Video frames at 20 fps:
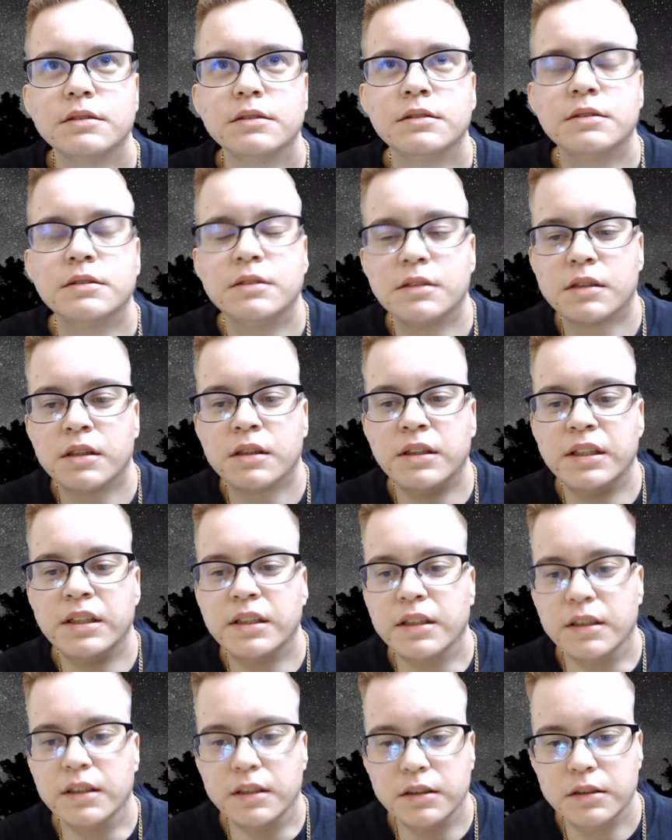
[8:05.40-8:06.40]

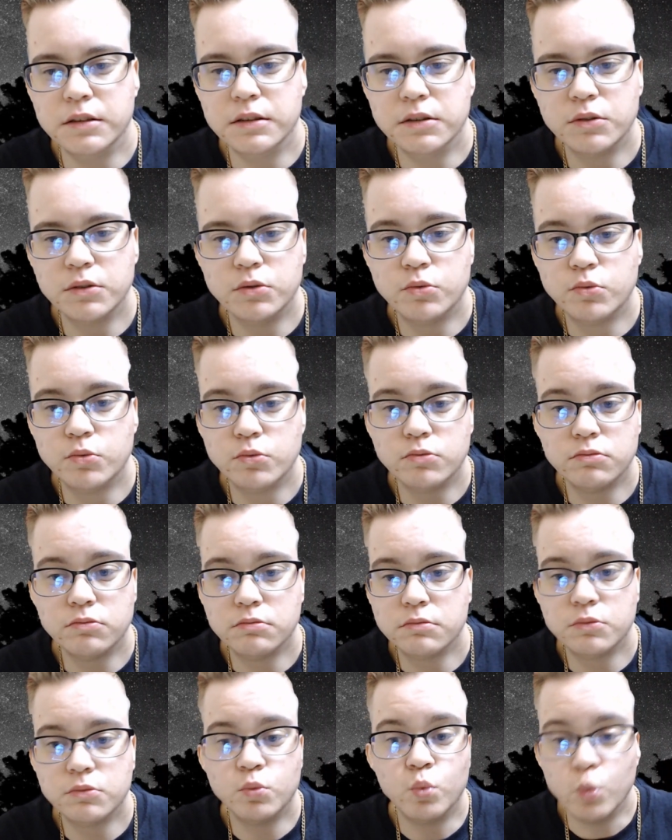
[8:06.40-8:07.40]
the
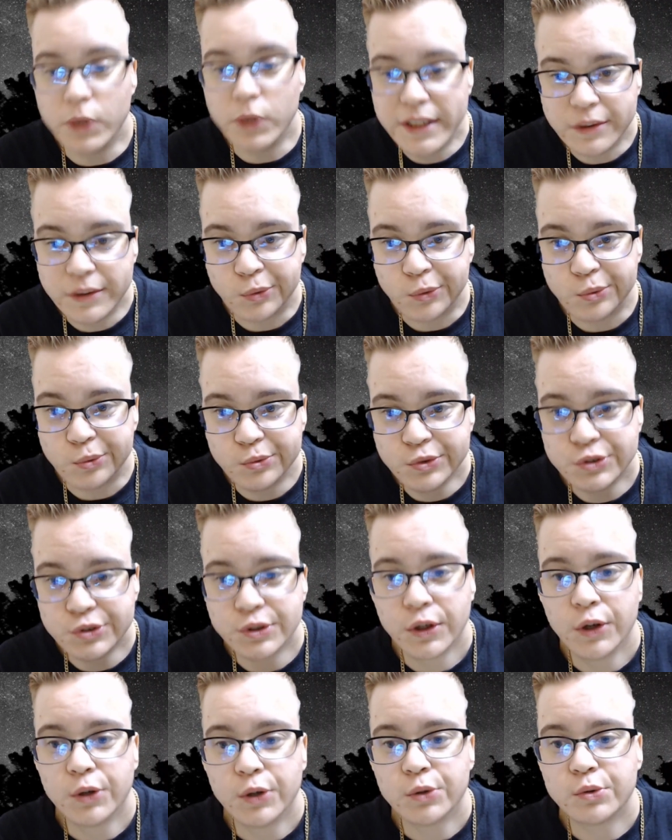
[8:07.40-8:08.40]
wheels
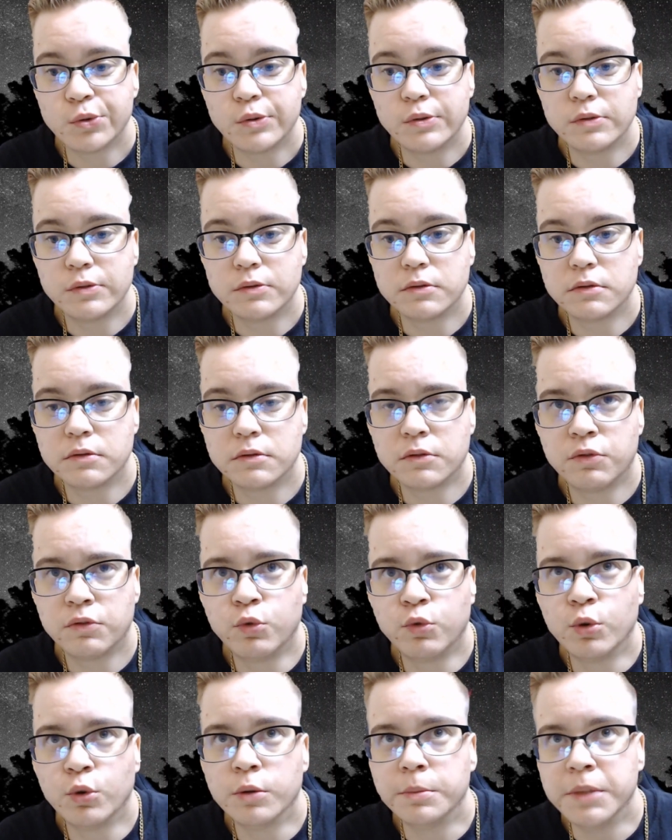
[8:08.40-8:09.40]
for
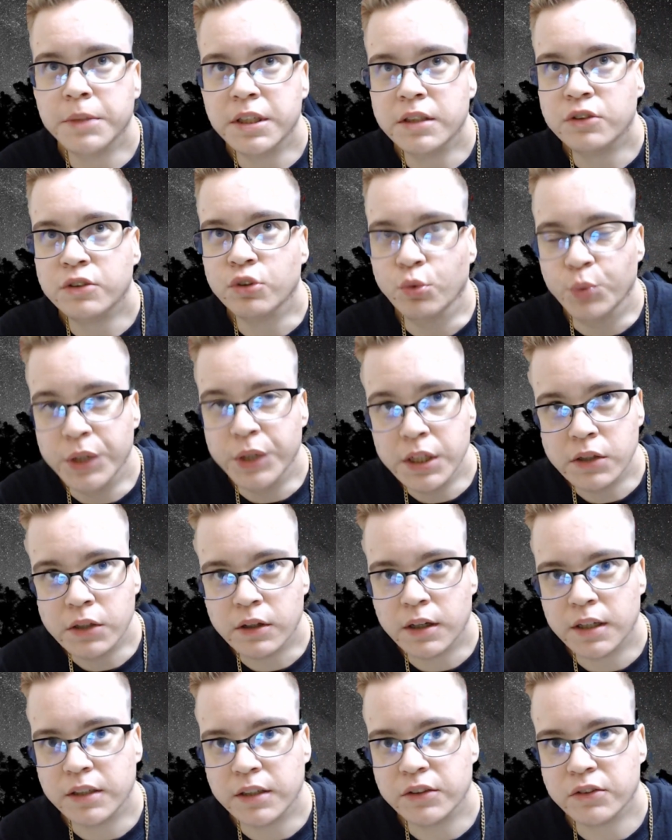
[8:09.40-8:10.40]
me to
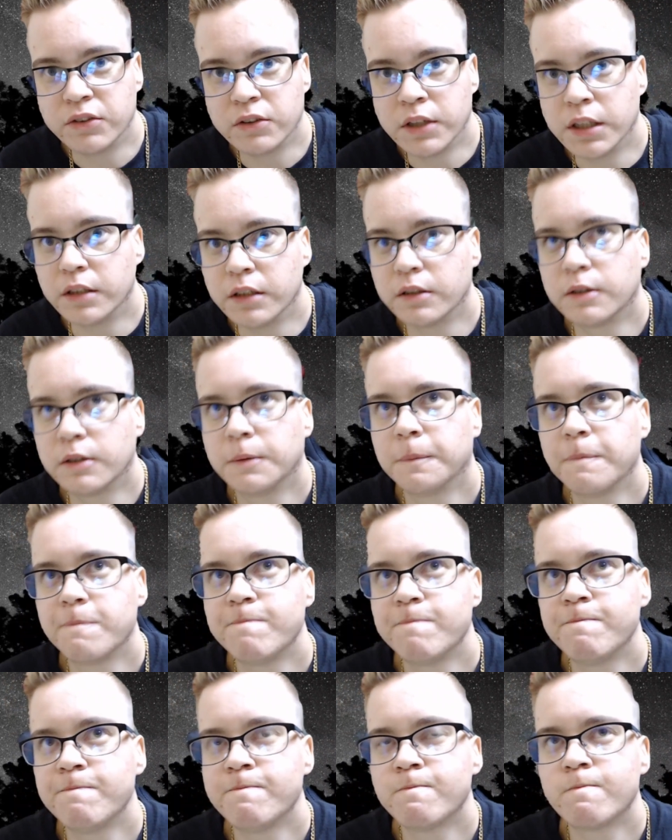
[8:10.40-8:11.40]
realize like
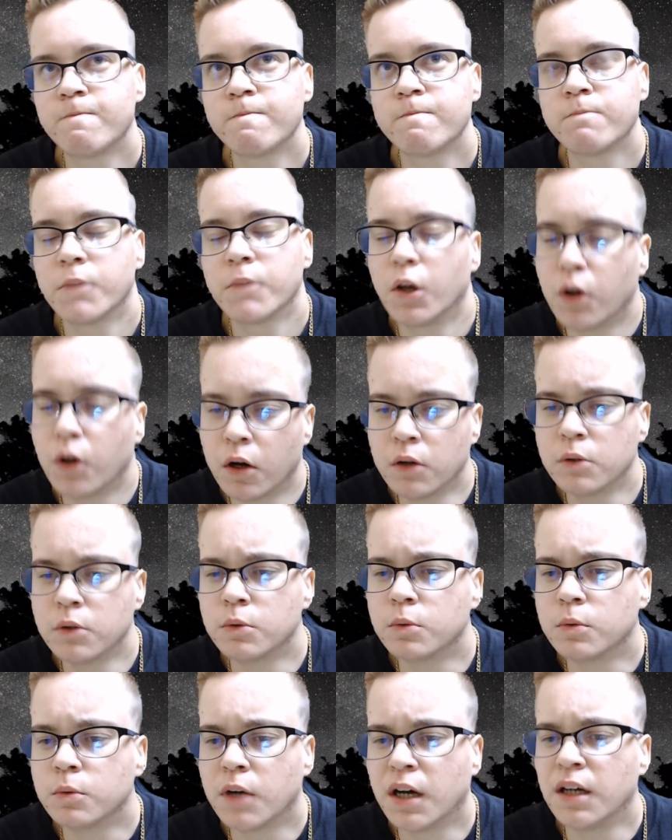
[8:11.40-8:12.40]
oh,
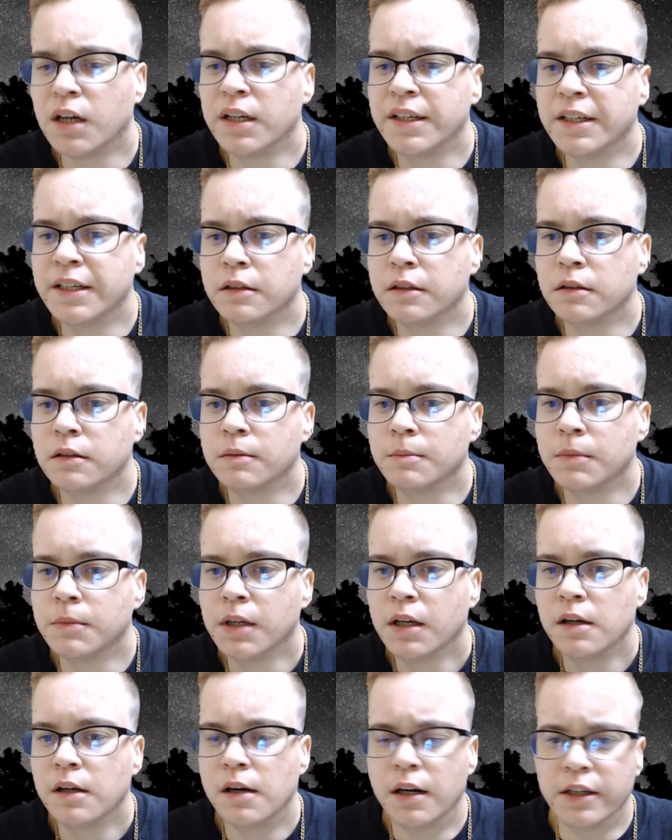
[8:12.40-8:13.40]
I am
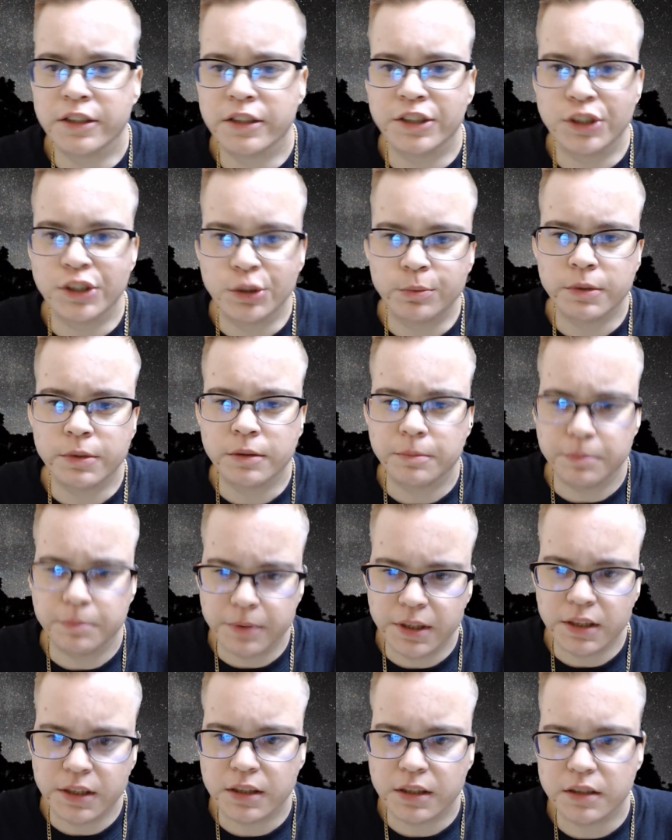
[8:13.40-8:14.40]
a human
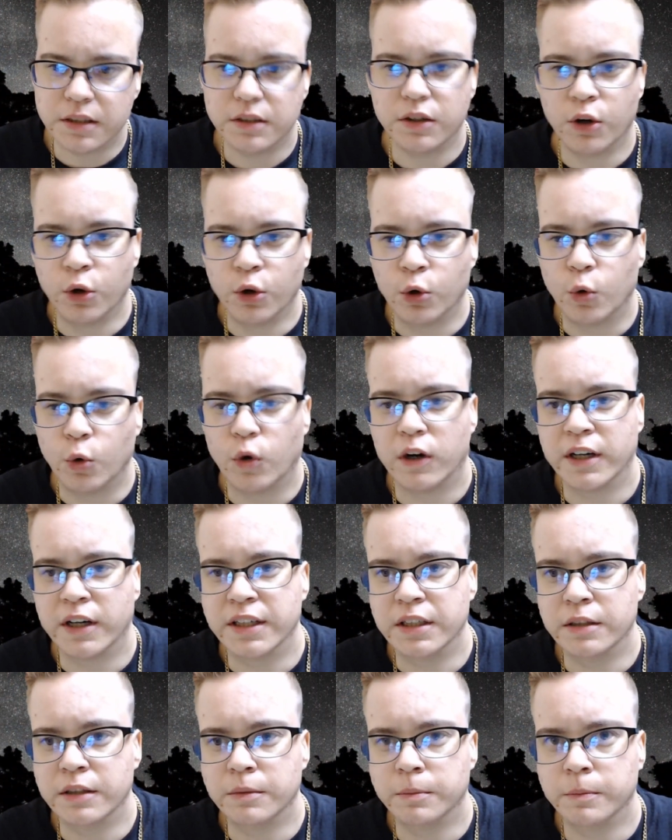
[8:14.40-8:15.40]
being, oh, I
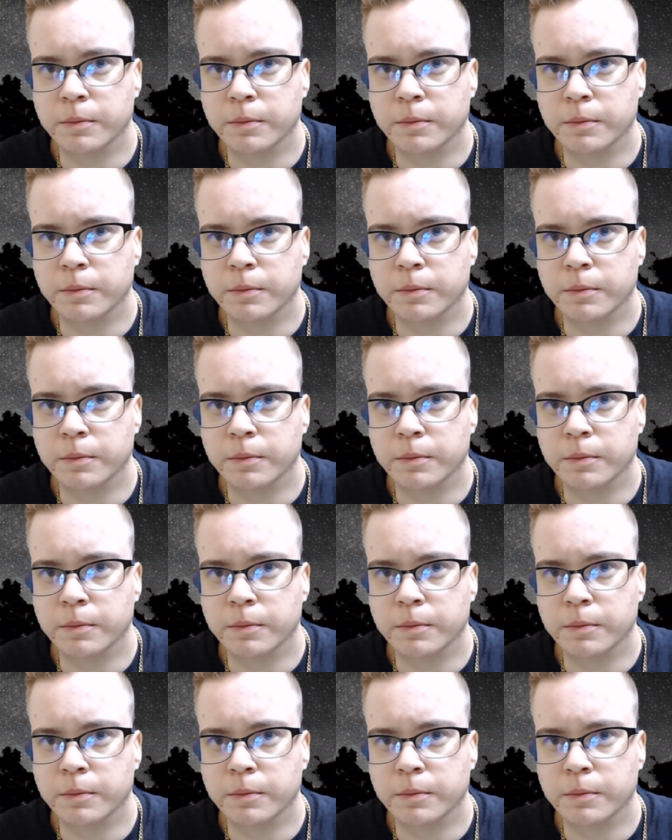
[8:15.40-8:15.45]
am